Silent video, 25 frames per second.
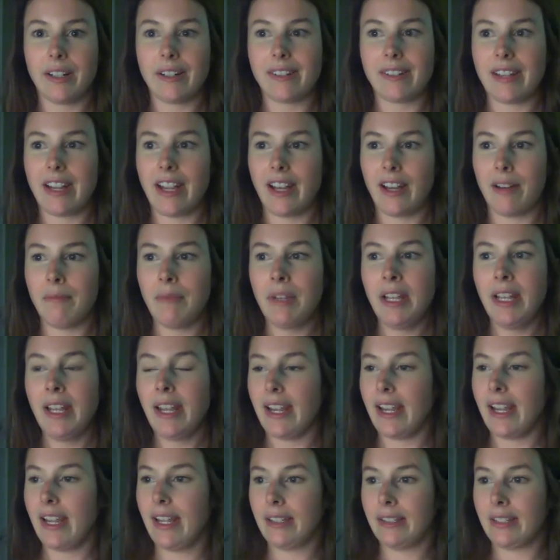exam
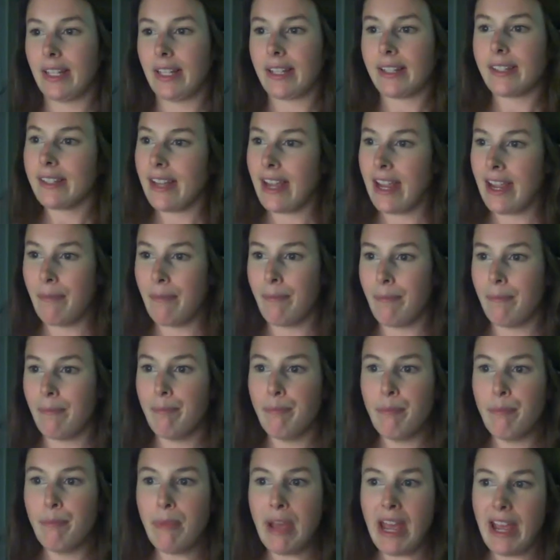in, let's say,
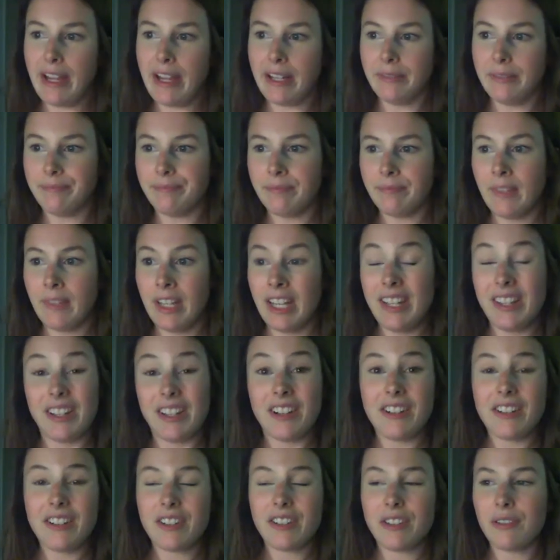May,
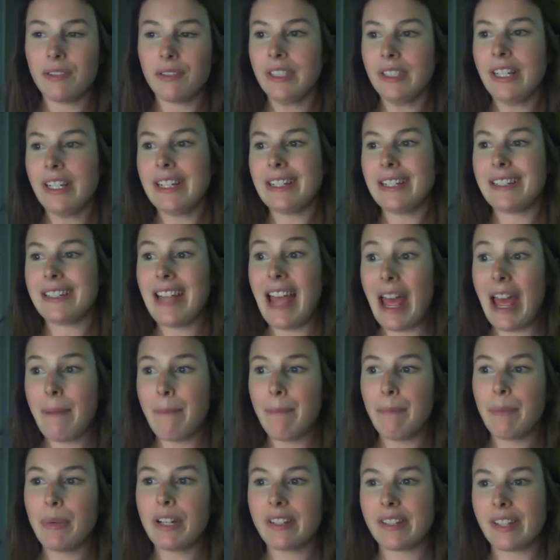there's only a
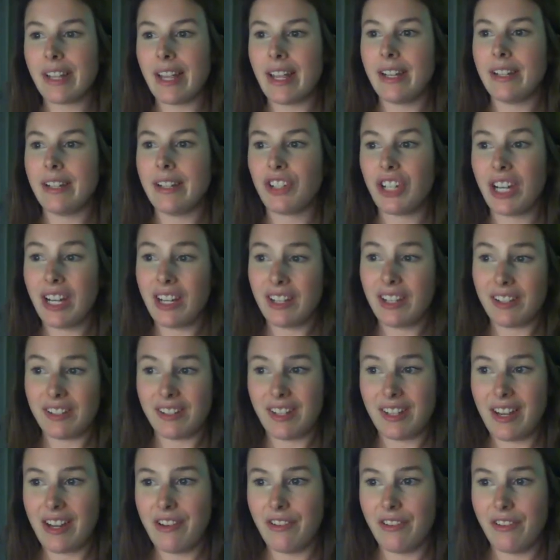10% chance
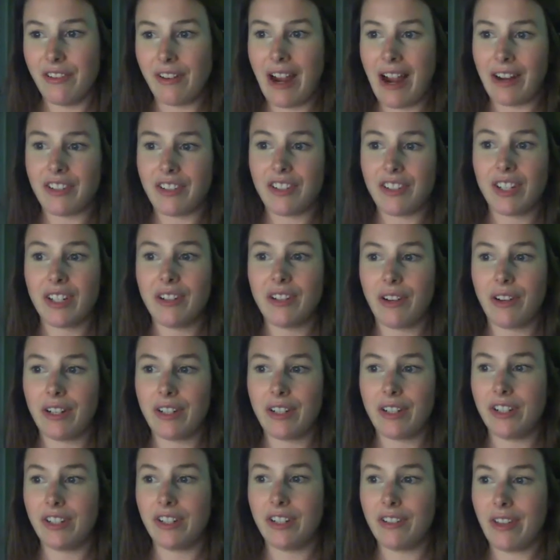that you're actually
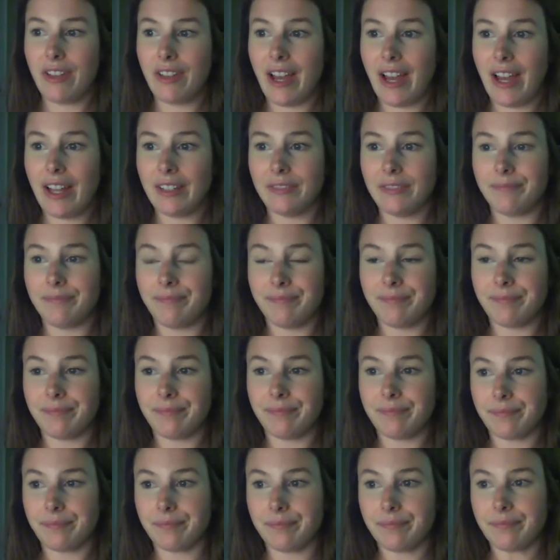going to do that
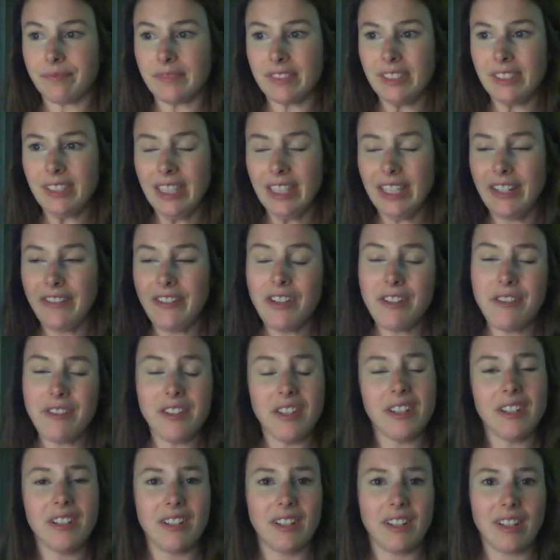if
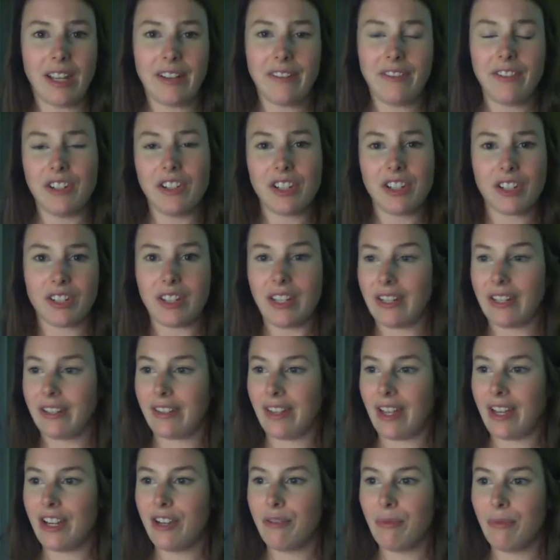you just think
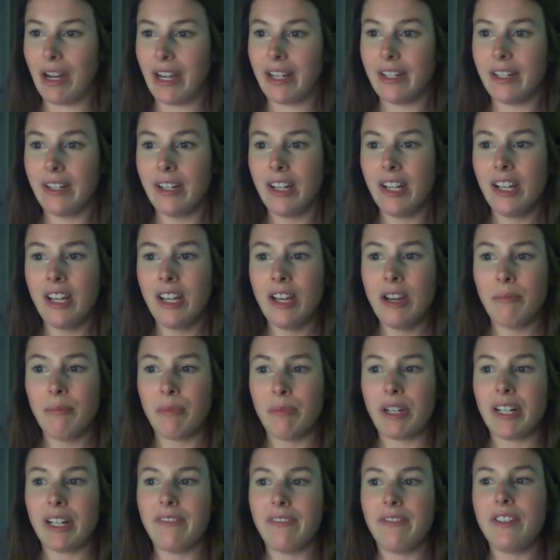that you might.
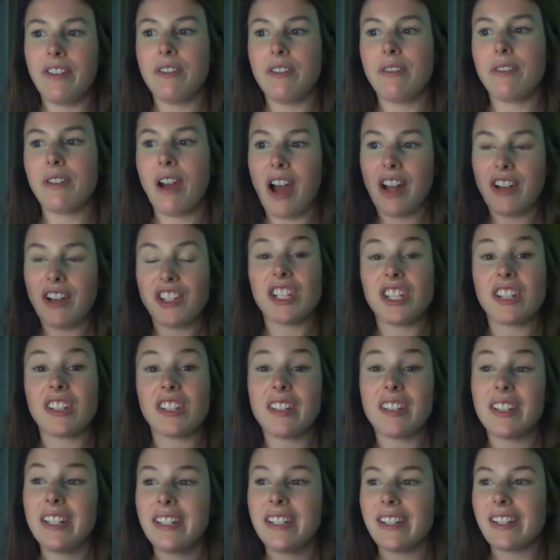But if you
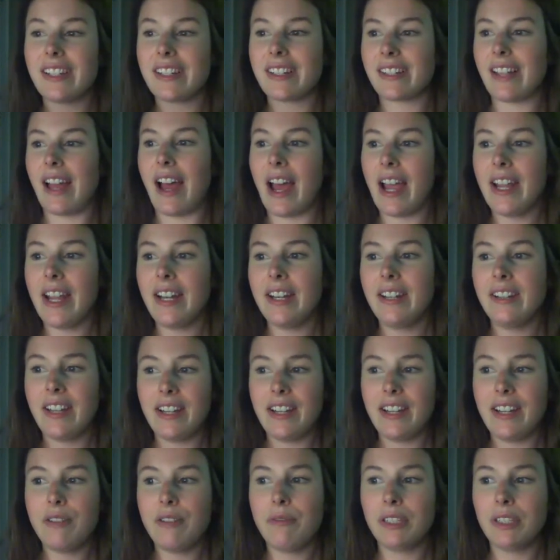consciously decide
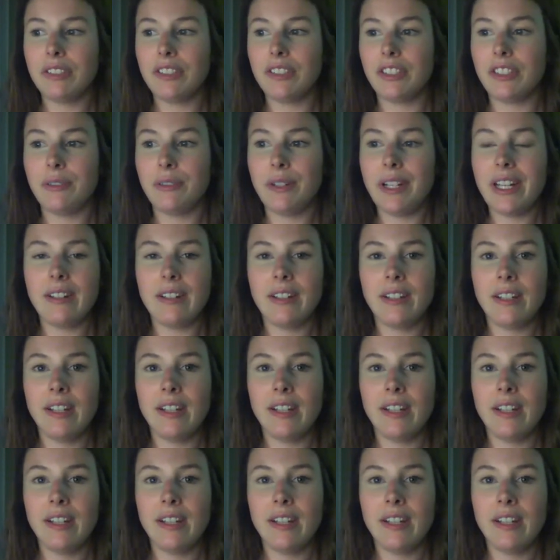that you will do it,